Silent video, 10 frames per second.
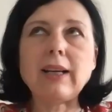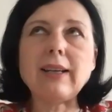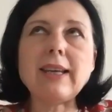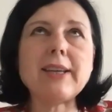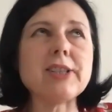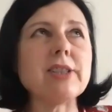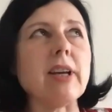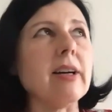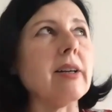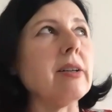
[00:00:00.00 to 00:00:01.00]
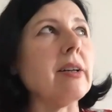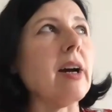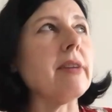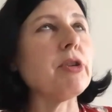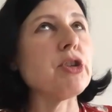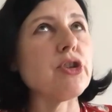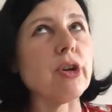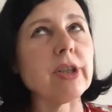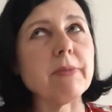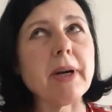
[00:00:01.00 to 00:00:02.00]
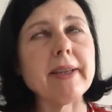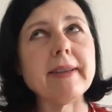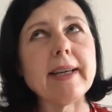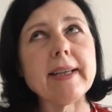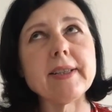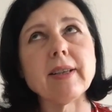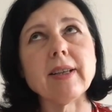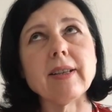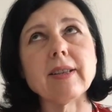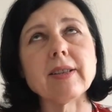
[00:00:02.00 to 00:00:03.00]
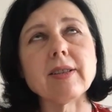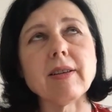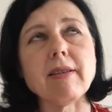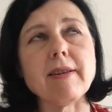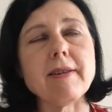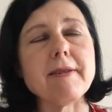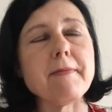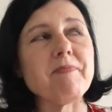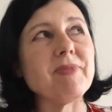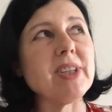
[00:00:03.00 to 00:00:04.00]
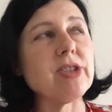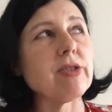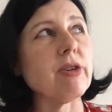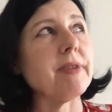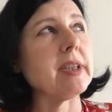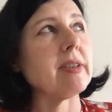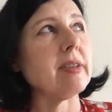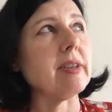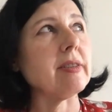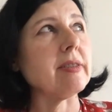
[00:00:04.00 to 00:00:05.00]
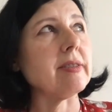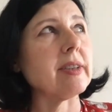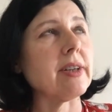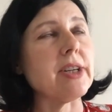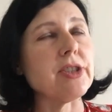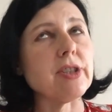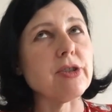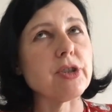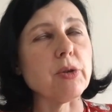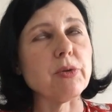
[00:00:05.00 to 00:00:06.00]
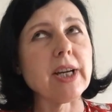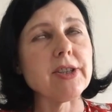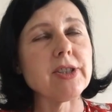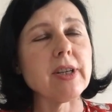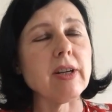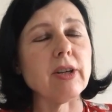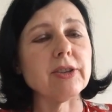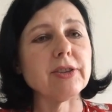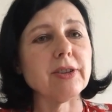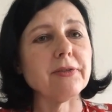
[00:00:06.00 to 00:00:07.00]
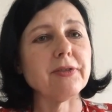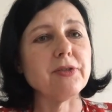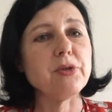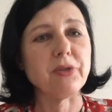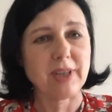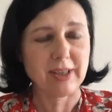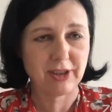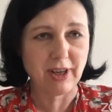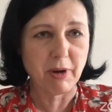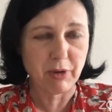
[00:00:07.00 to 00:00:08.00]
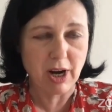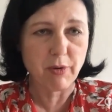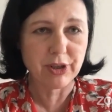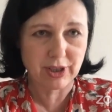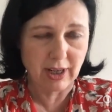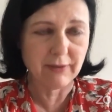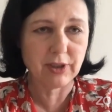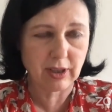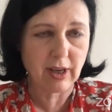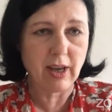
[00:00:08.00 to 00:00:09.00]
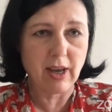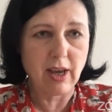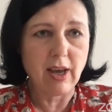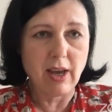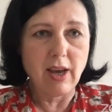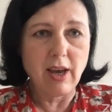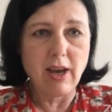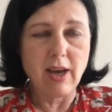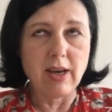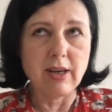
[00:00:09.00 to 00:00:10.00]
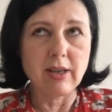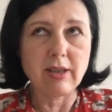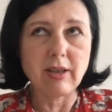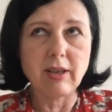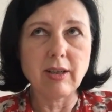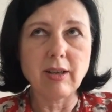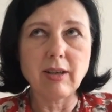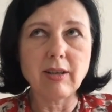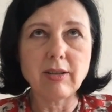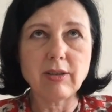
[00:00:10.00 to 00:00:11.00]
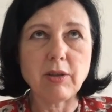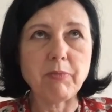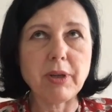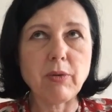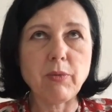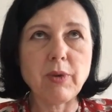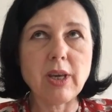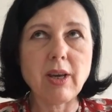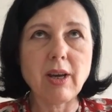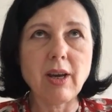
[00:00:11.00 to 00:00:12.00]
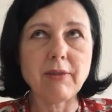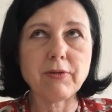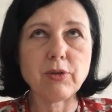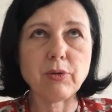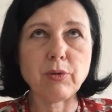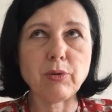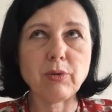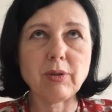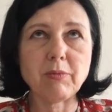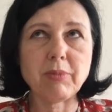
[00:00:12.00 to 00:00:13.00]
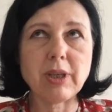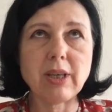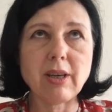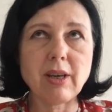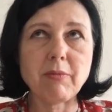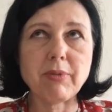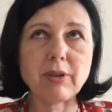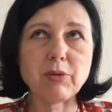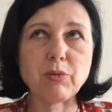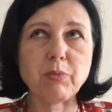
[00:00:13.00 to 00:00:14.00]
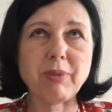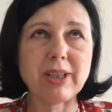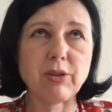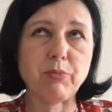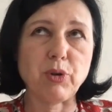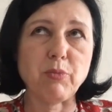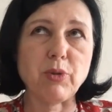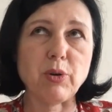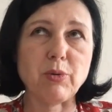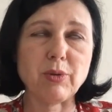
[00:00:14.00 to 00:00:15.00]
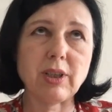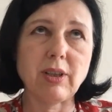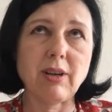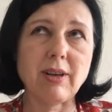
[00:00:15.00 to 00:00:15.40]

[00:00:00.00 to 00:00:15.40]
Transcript: yes, I was shocked by that. And this COVID crisis told us a lot of new things about ourselves. And simply, we have to be able to better promote